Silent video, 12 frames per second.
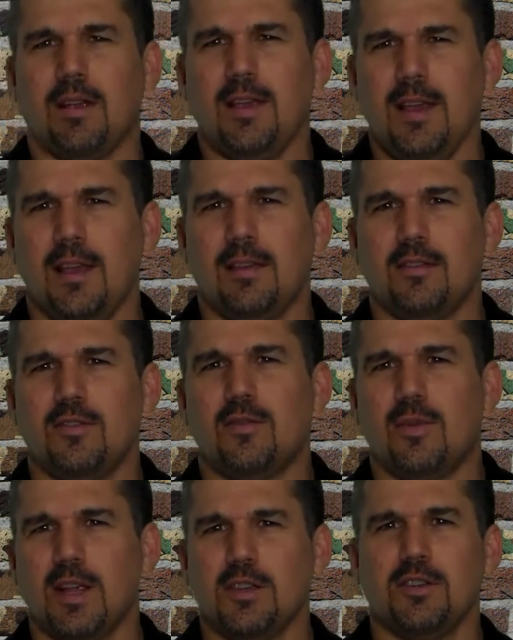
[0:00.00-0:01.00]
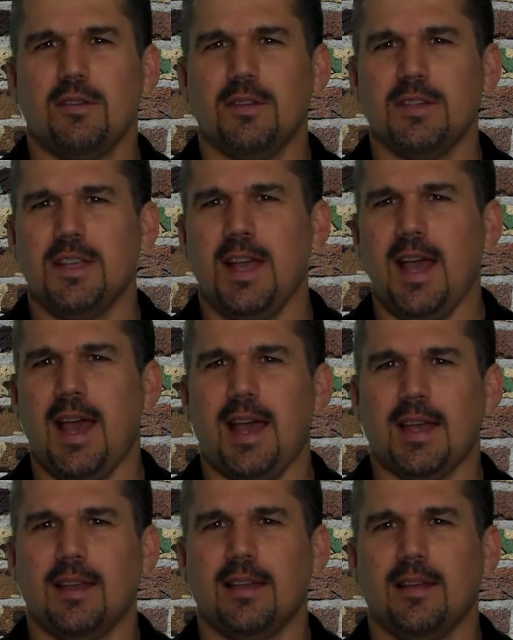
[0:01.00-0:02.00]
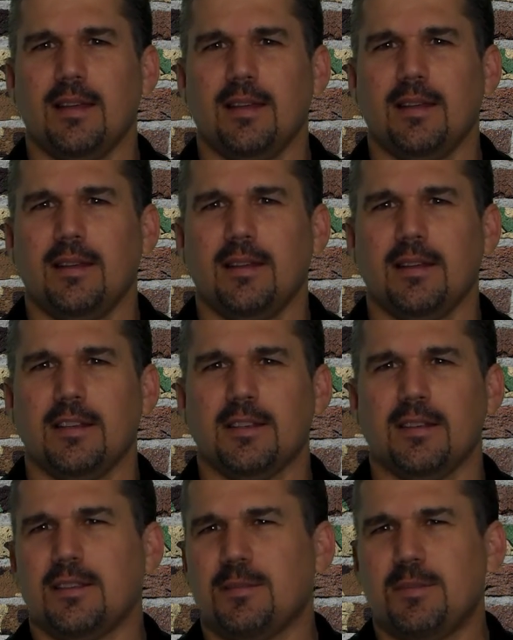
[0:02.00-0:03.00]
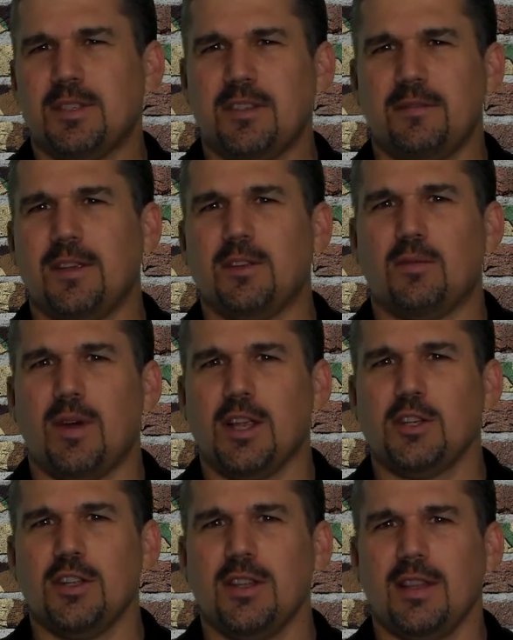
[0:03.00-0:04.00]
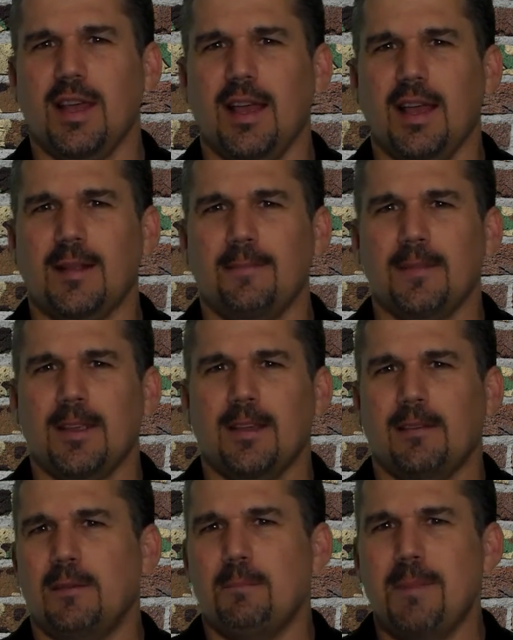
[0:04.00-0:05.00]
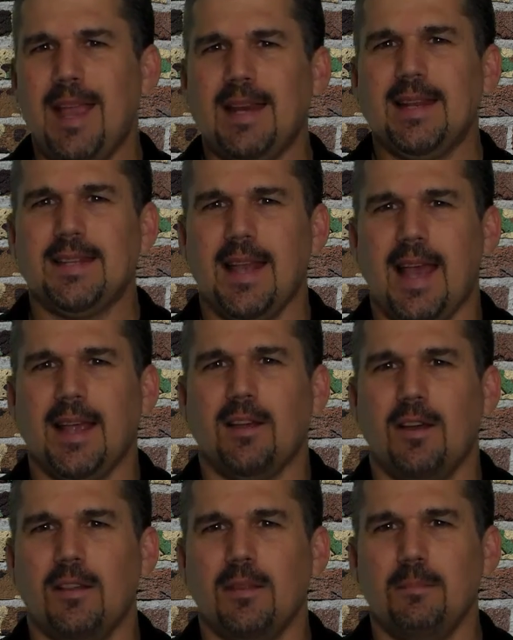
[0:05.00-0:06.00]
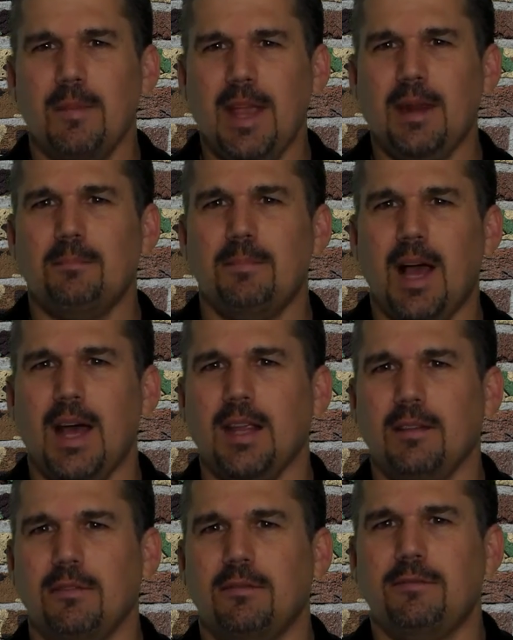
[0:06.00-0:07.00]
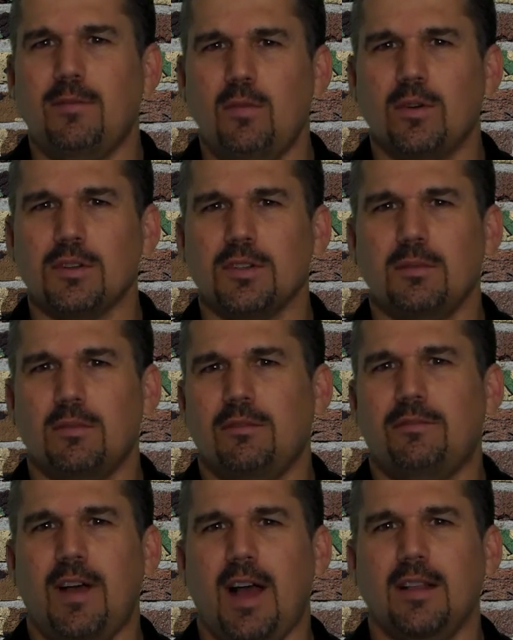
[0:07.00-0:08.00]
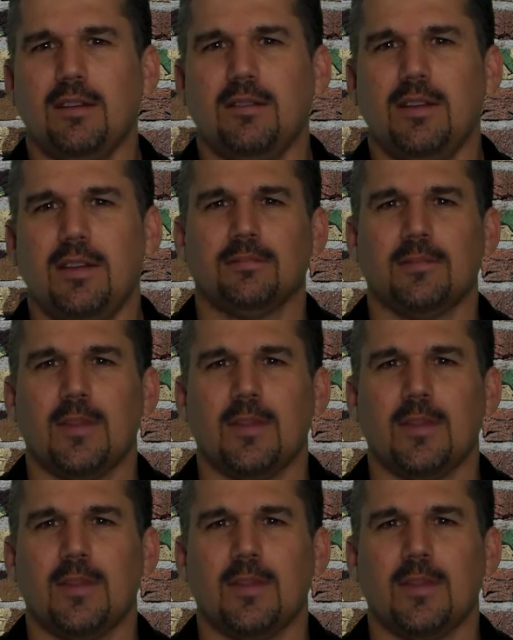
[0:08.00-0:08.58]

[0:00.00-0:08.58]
Again, the direction of attack is a specific direction that the main attack on the main body of a force that will follow.